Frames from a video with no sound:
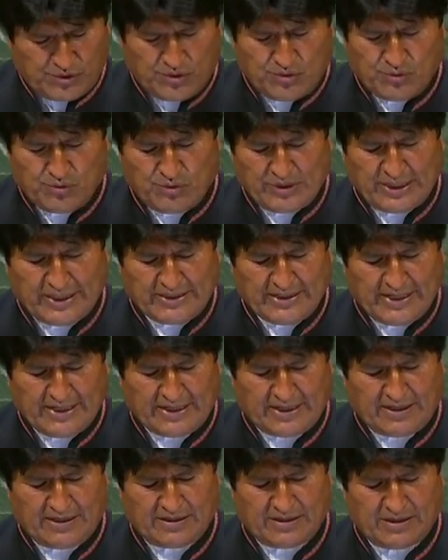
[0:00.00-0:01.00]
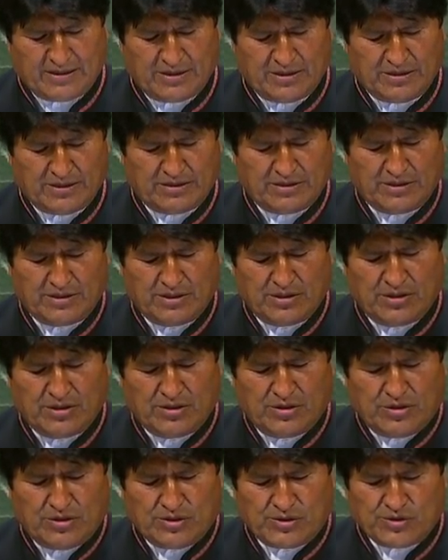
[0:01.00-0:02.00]
We really
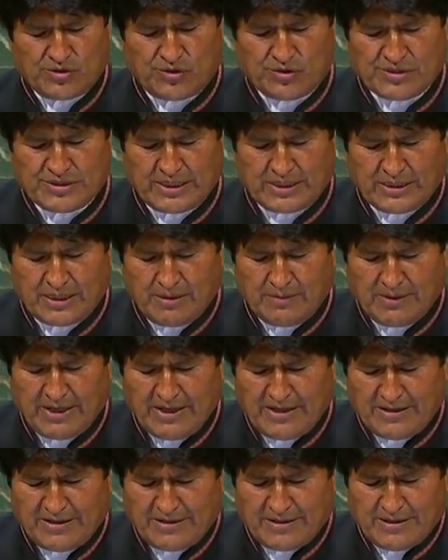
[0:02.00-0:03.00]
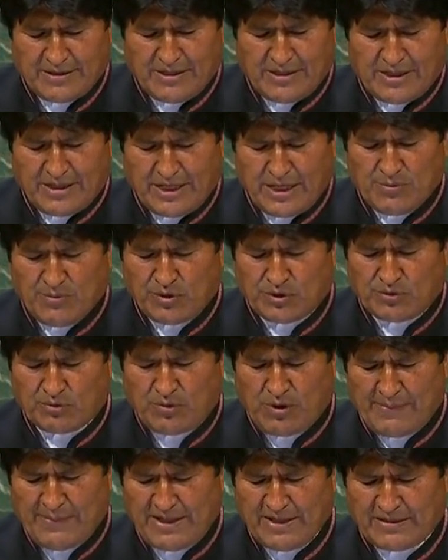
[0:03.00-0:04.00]
wish to find
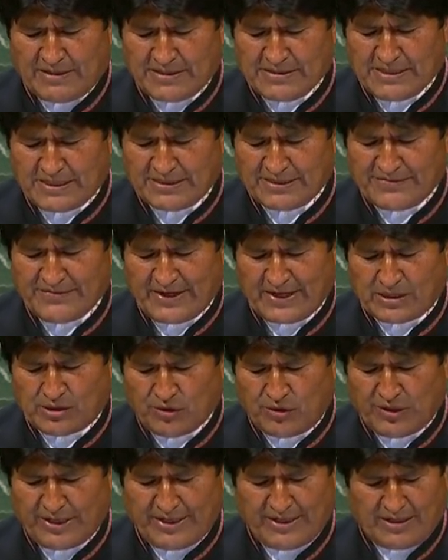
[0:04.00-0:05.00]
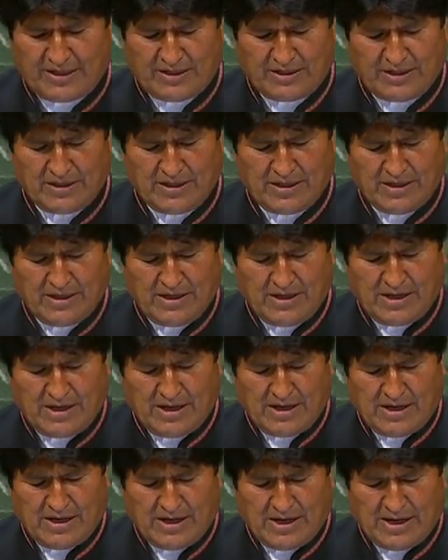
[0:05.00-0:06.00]
a good faith solution with
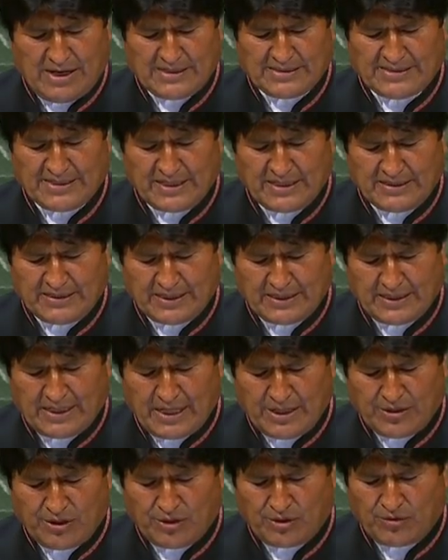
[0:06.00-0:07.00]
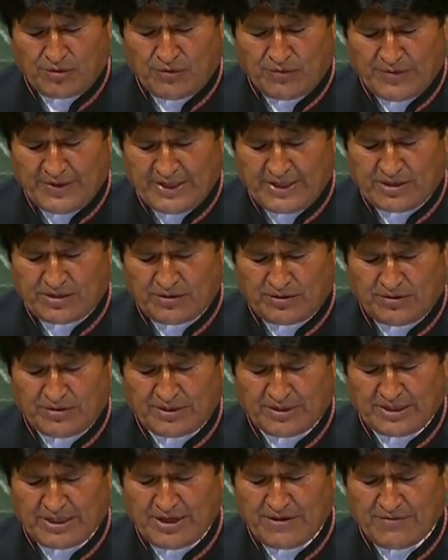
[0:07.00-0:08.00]
Chile and a lasting
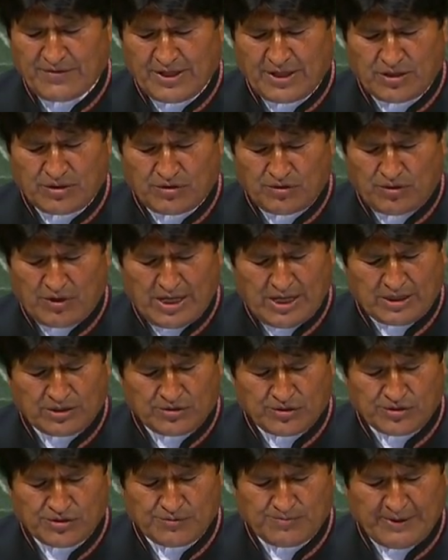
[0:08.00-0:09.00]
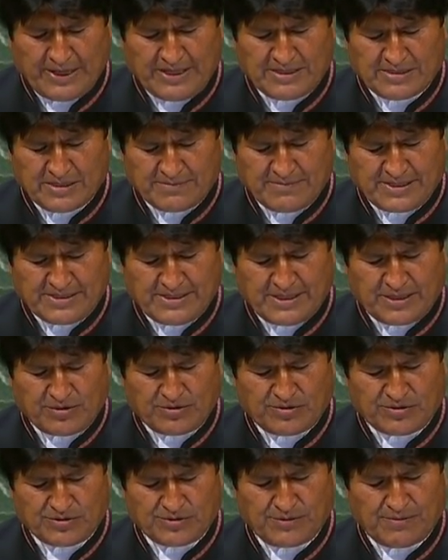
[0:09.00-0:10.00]
solution which will be
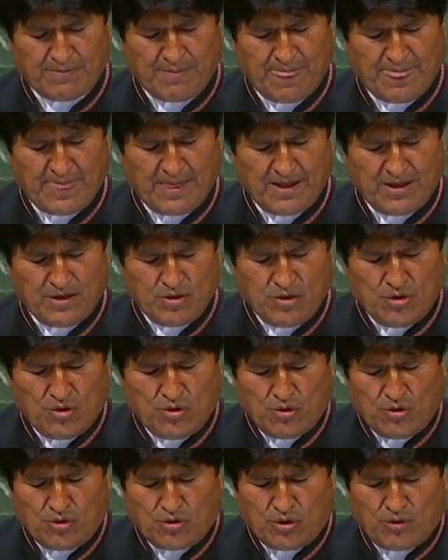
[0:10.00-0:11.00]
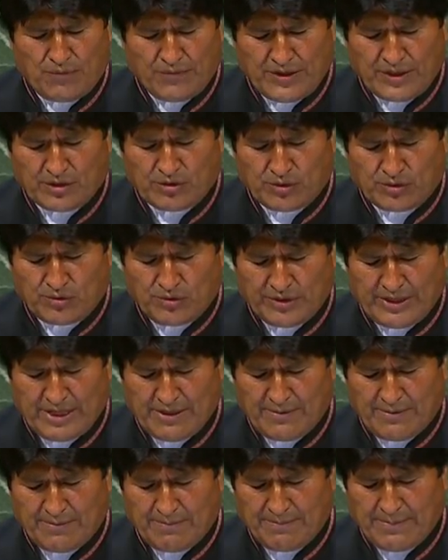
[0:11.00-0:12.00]
sustainable and which will be mutually
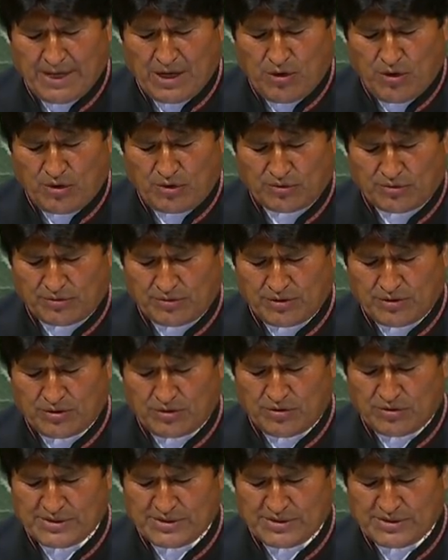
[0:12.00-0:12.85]
satisfactory,